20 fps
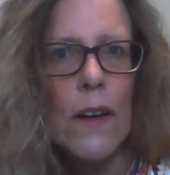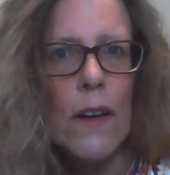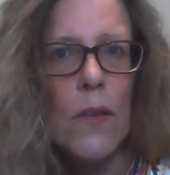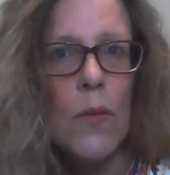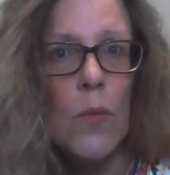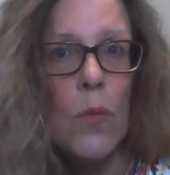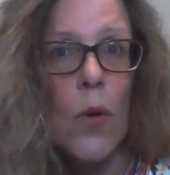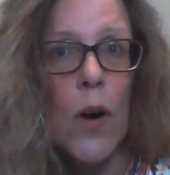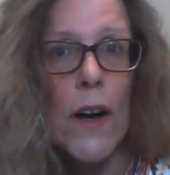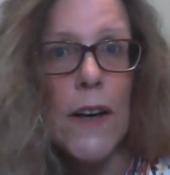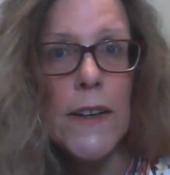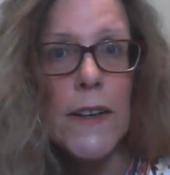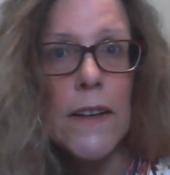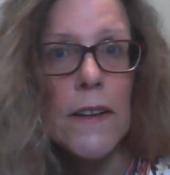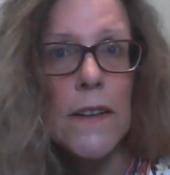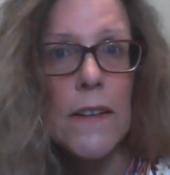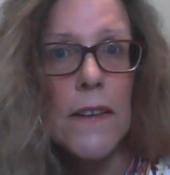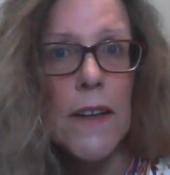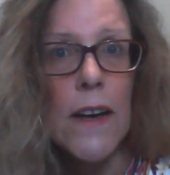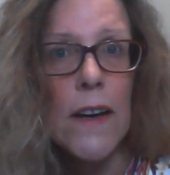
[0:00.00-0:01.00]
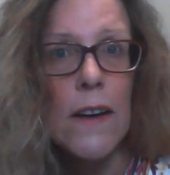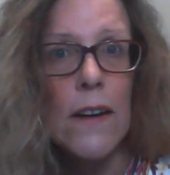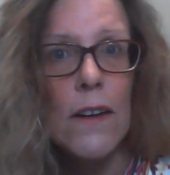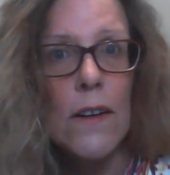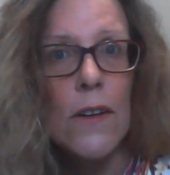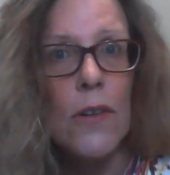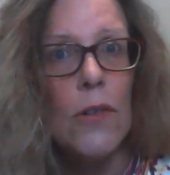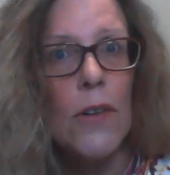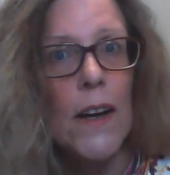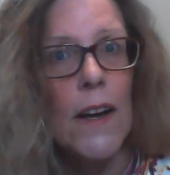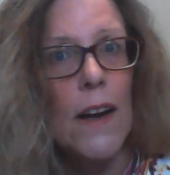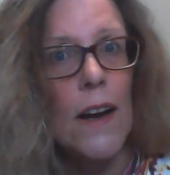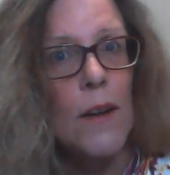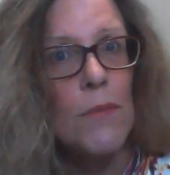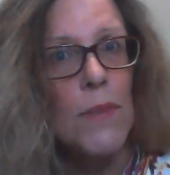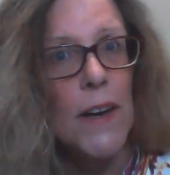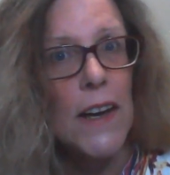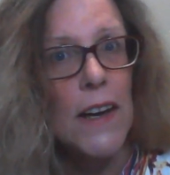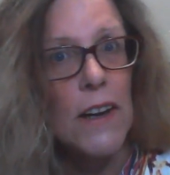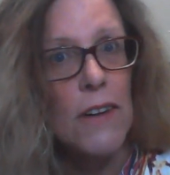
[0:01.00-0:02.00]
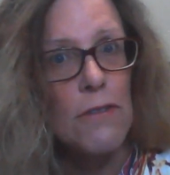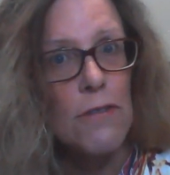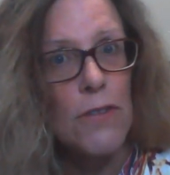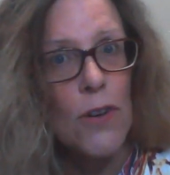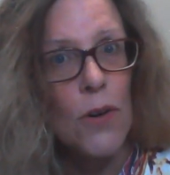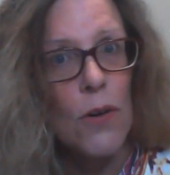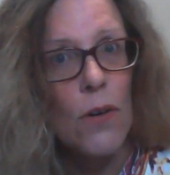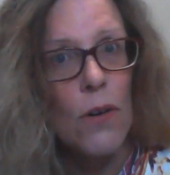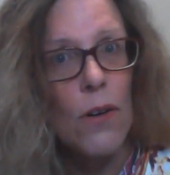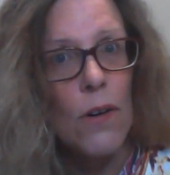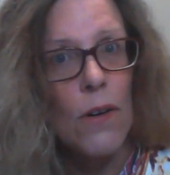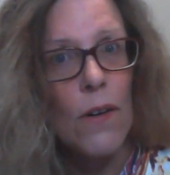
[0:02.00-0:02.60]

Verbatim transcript: Why do you think we come here for?